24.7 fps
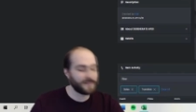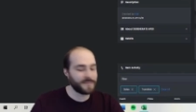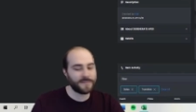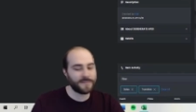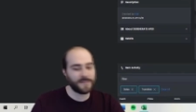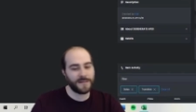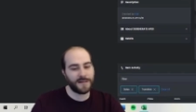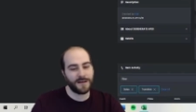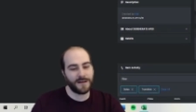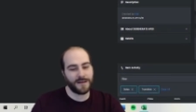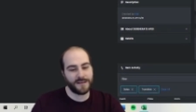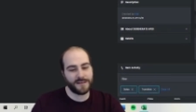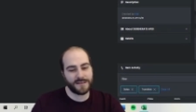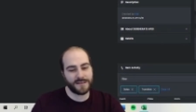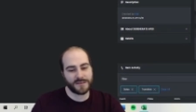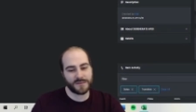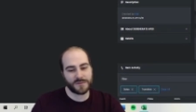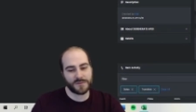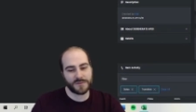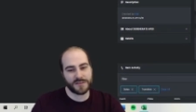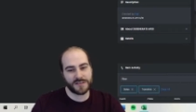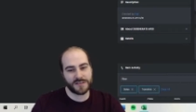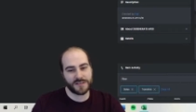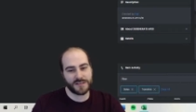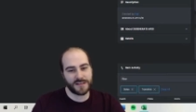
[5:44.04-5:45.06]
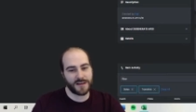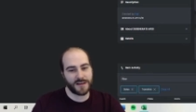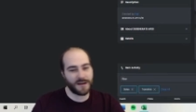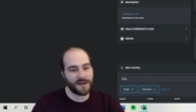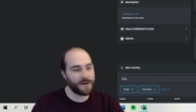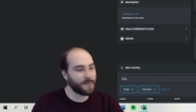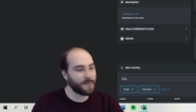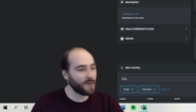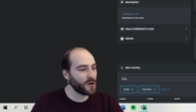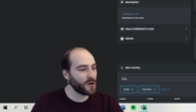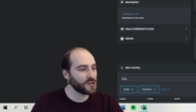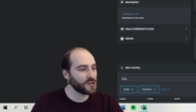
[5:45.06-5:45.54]
This was a
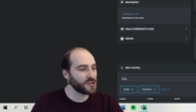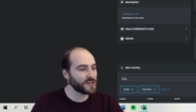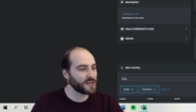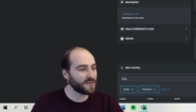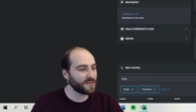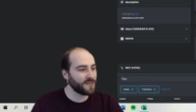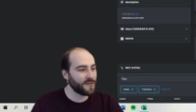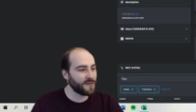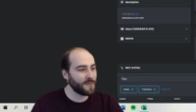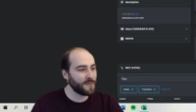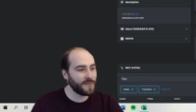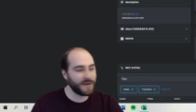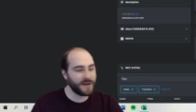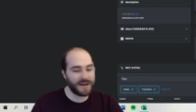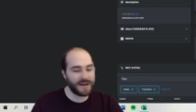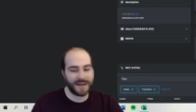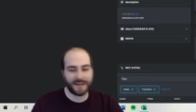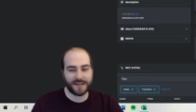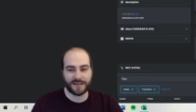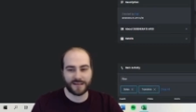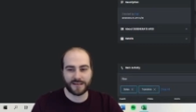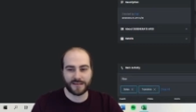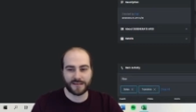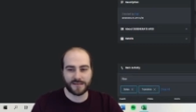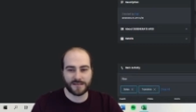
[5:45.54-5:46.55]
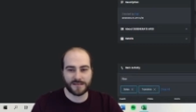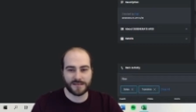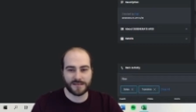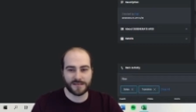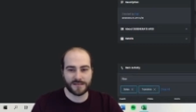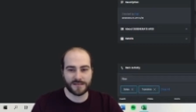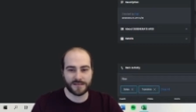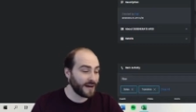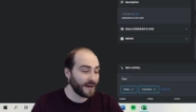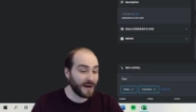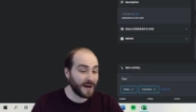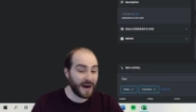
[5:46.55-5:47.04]
project from Bit Aliens.
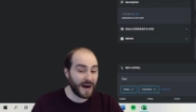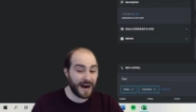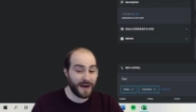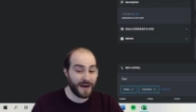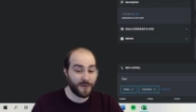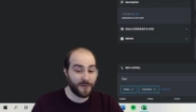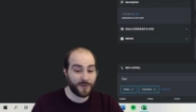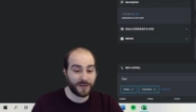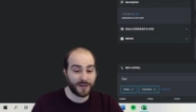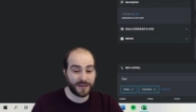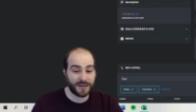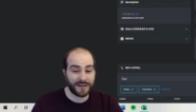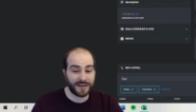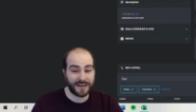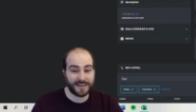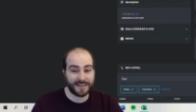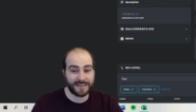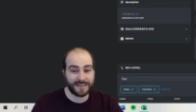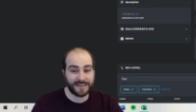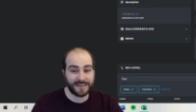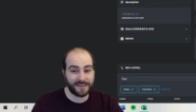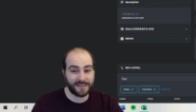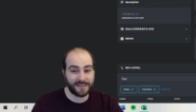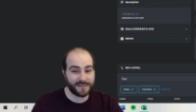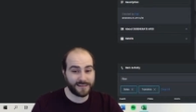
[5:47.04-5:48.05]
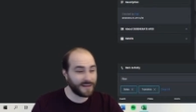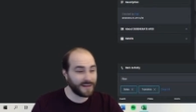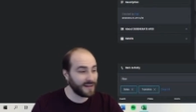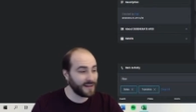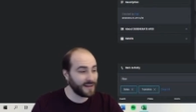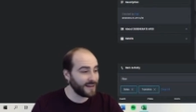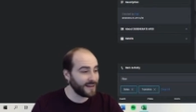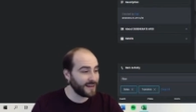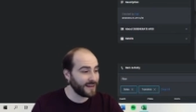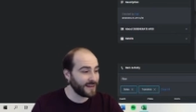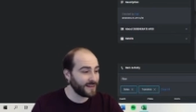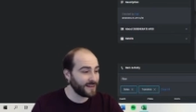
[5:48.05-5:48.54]
I really liked it, and
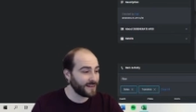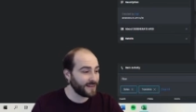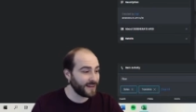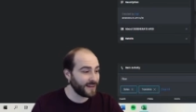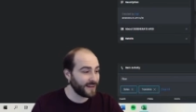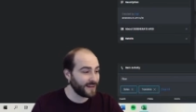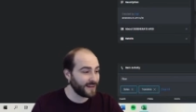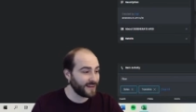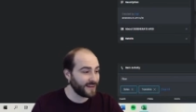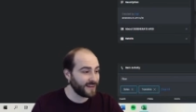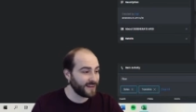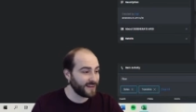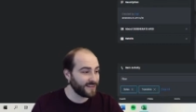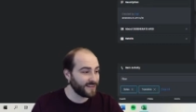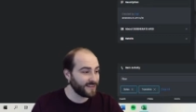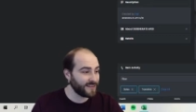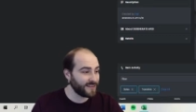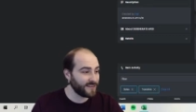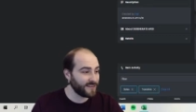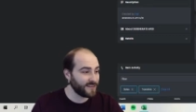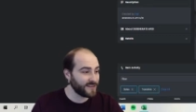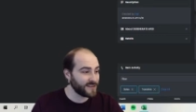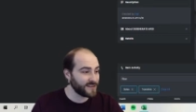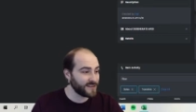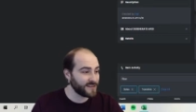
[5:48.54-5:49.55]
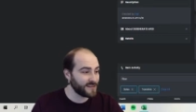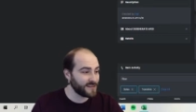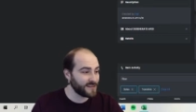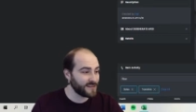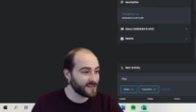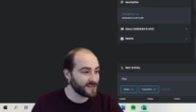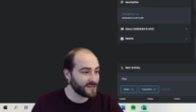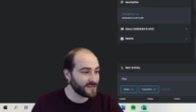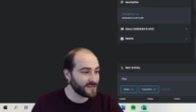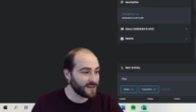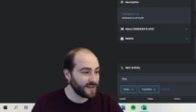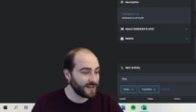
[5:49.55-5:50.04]
again, like this
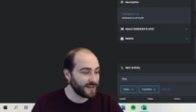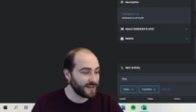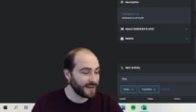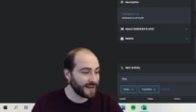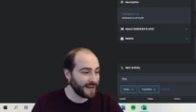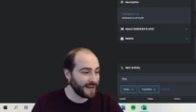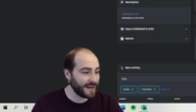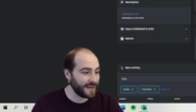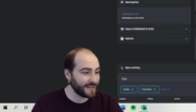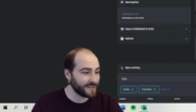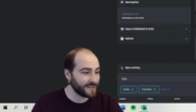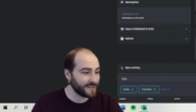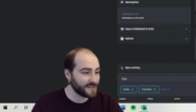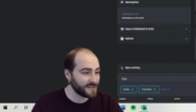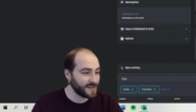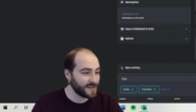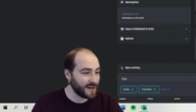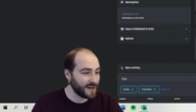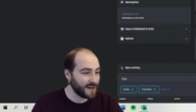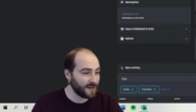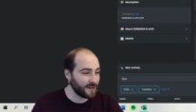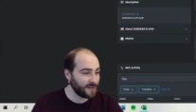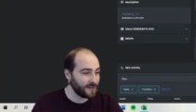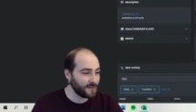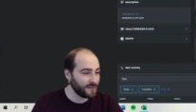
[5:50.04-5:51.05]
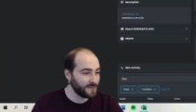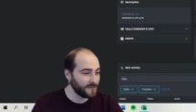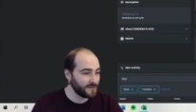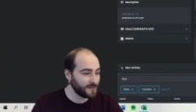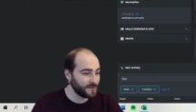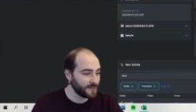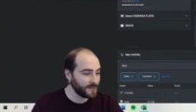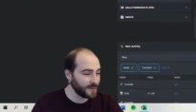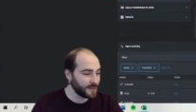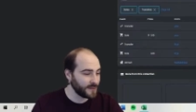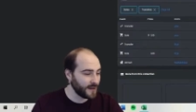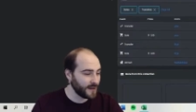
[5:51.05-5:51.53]
like I like the style.
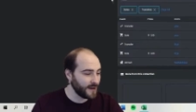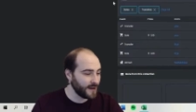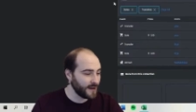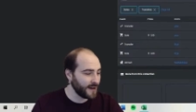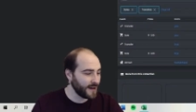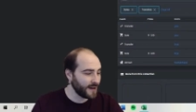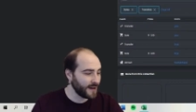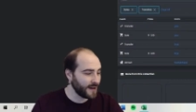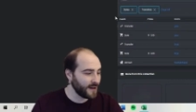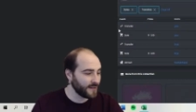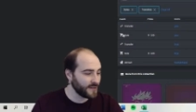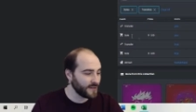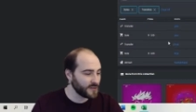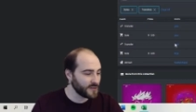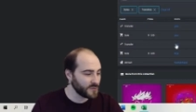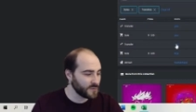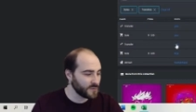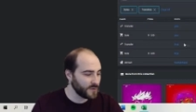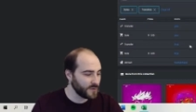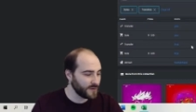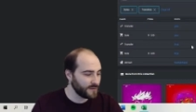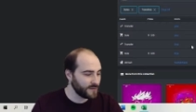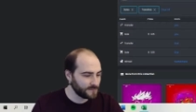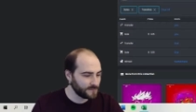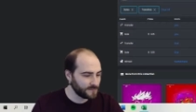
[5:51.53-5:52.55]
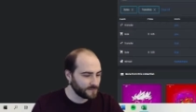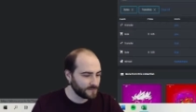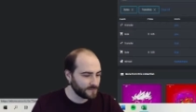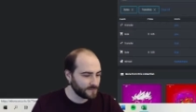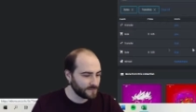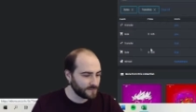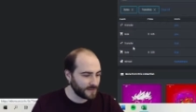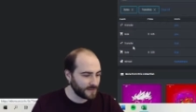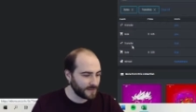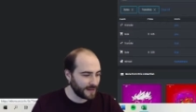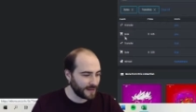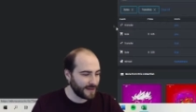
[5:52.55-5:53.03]
I got this one.
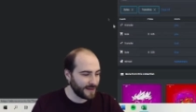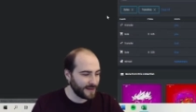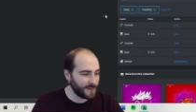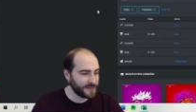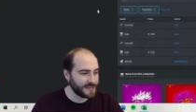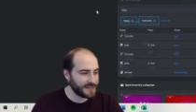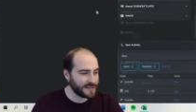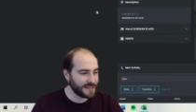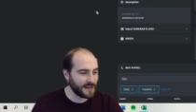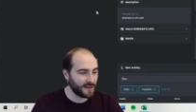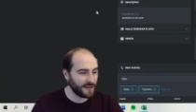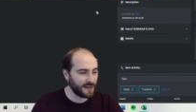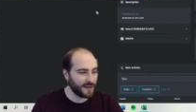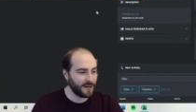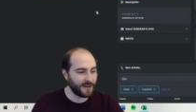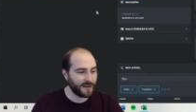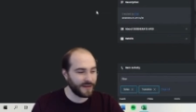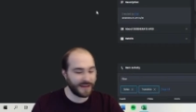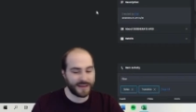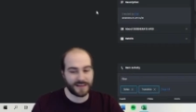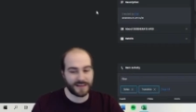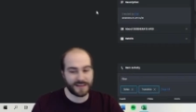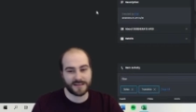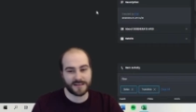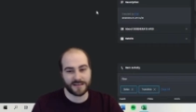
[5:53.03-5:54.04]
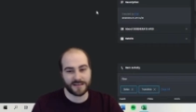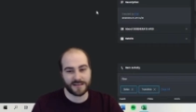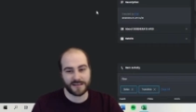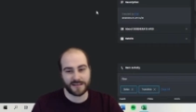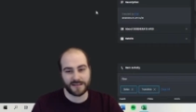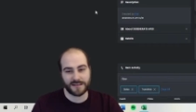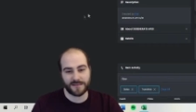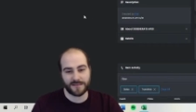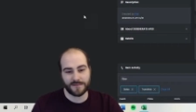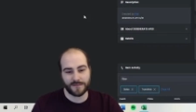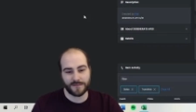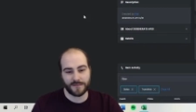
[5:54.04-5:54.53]
Like they would sell out like
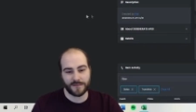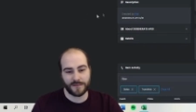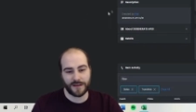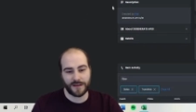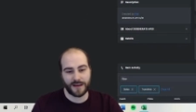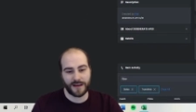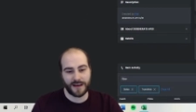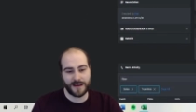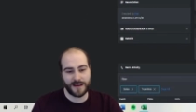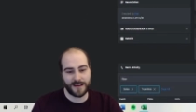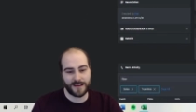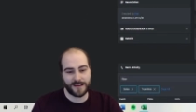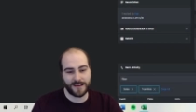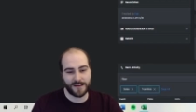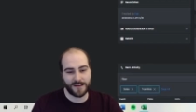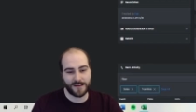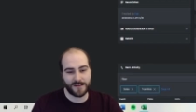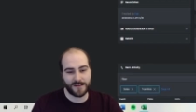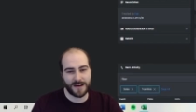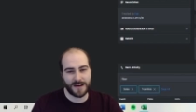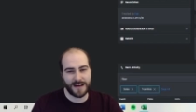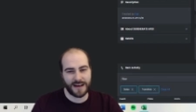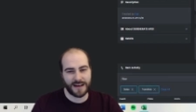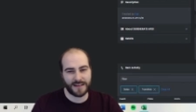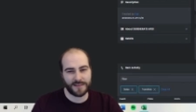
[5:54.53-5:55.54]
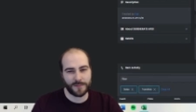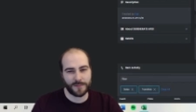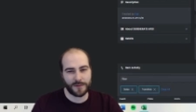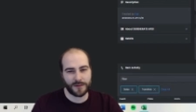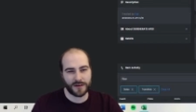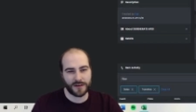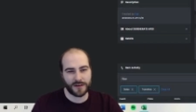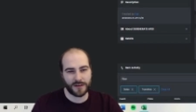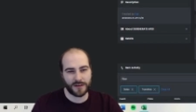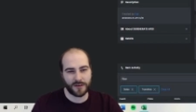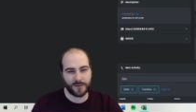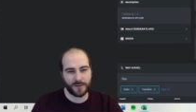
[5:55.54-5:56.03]
instantly, and I had to put a
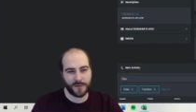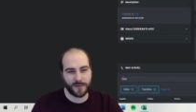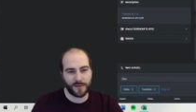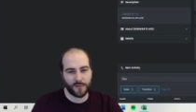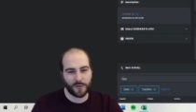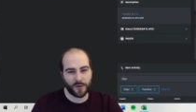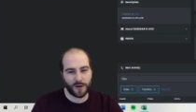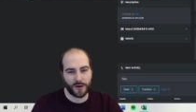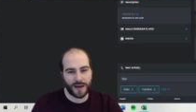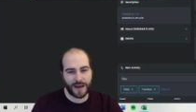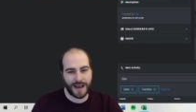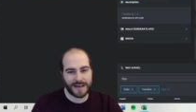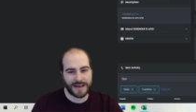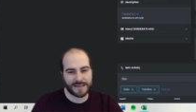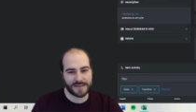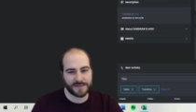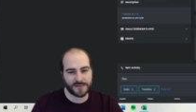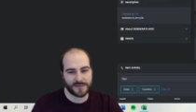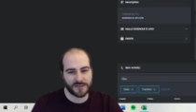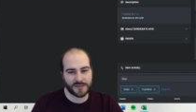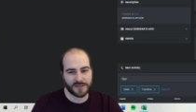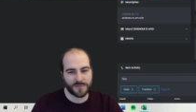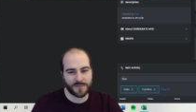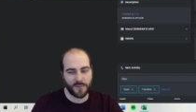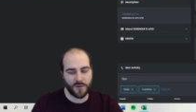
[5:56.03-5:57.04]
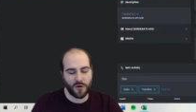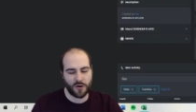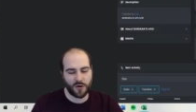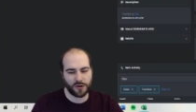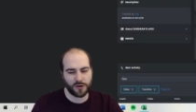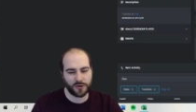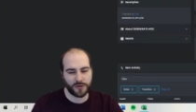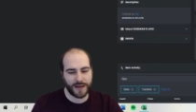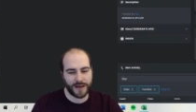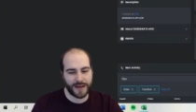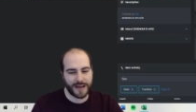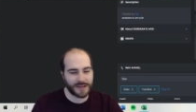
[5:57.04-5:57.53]
little bit more gas. It was a small little
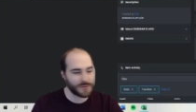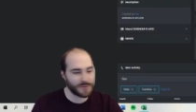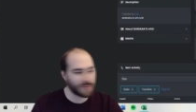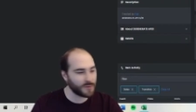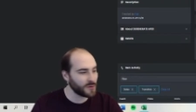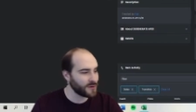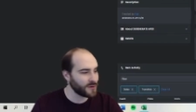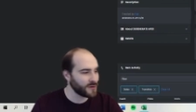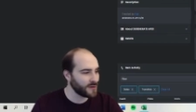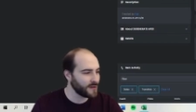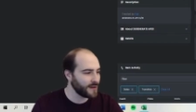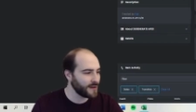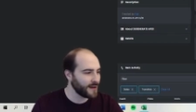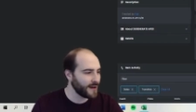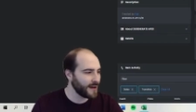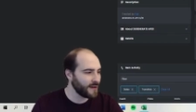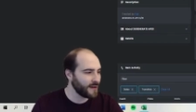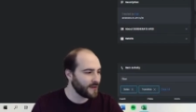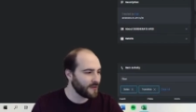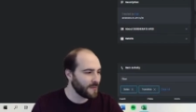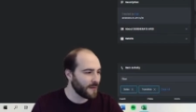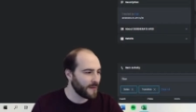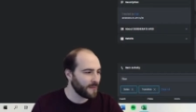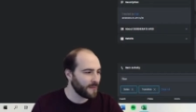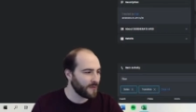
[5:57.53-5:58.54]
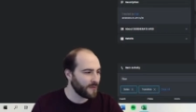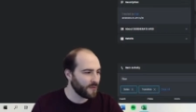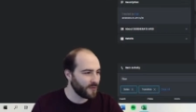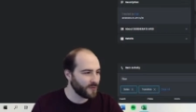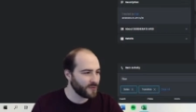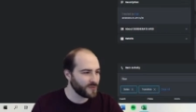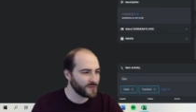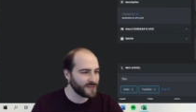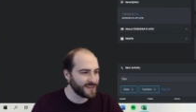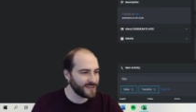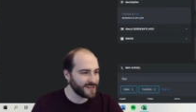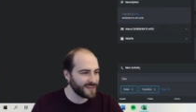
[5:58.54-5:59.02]
gas war. I remember
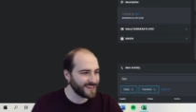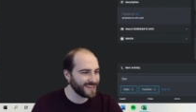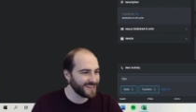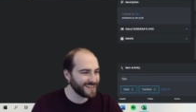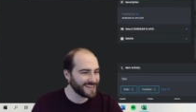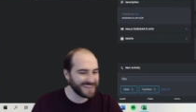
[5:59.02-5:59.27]
those days,